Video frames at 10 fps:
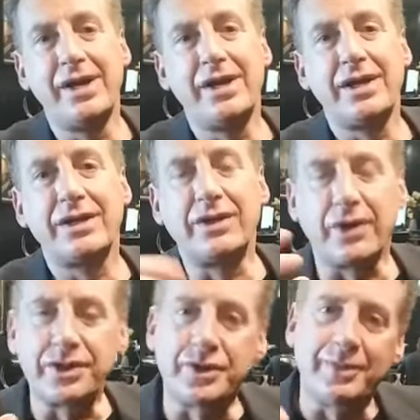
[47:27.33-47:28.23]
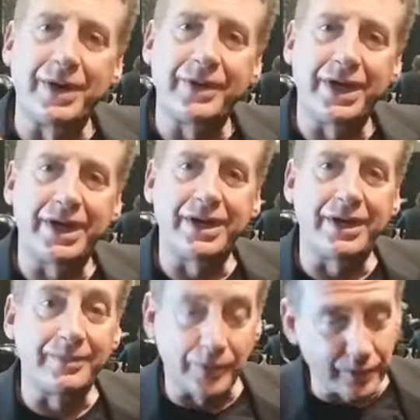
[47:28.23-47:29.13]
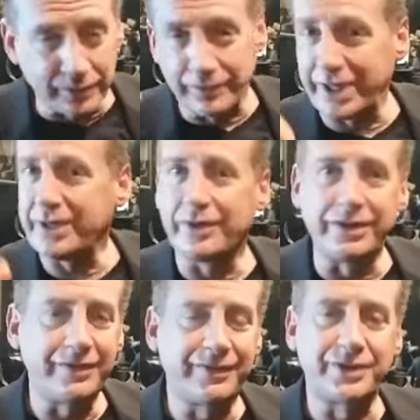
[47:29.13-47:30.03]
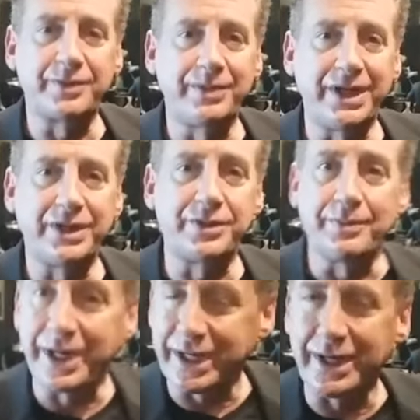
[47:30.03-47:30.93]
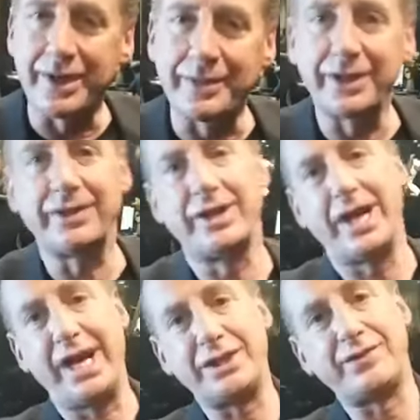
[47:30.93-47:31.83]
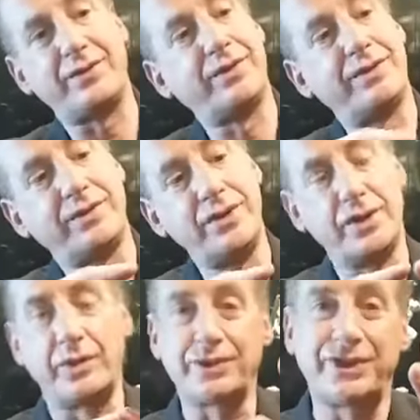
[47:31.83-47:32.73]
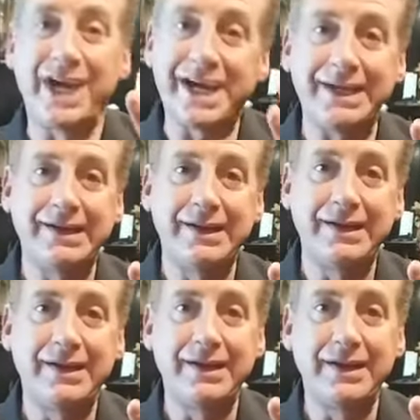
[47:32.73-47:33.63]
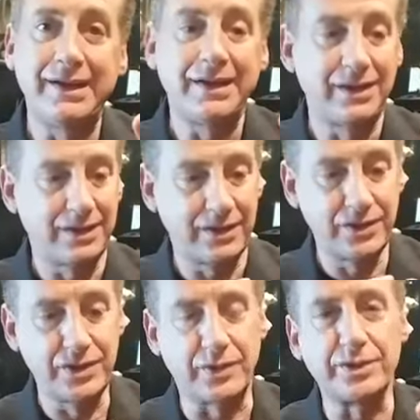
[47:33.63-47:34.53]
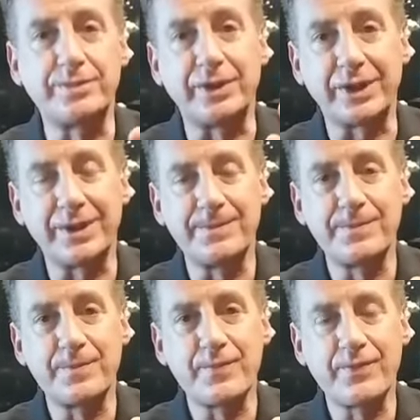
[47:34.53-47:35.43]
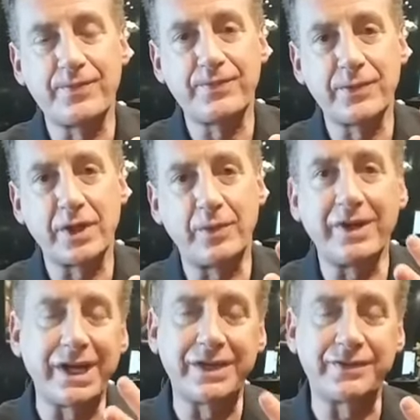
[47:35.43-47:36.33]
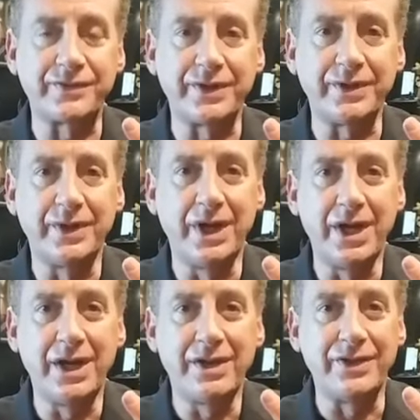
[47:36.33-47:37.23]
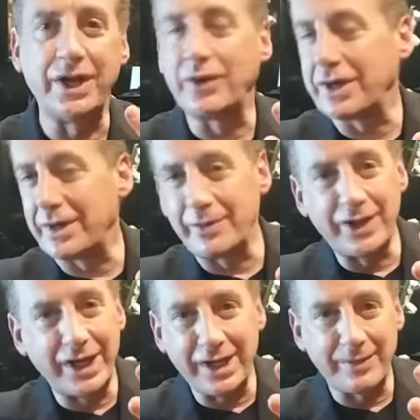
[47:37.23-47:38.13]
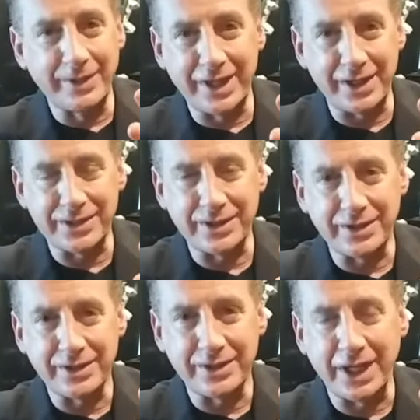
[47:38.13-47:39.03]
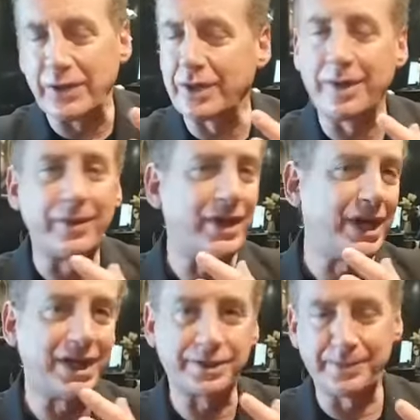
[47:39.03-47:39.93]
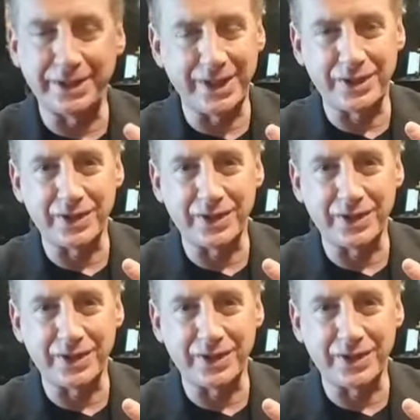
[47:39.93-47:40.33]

Go to joelbauer.com or right here on the official page, make a comment, ask for Joel's Tech, Joel's book. We got gifts for you. They don't come with any obligation. They don't come with any expectation.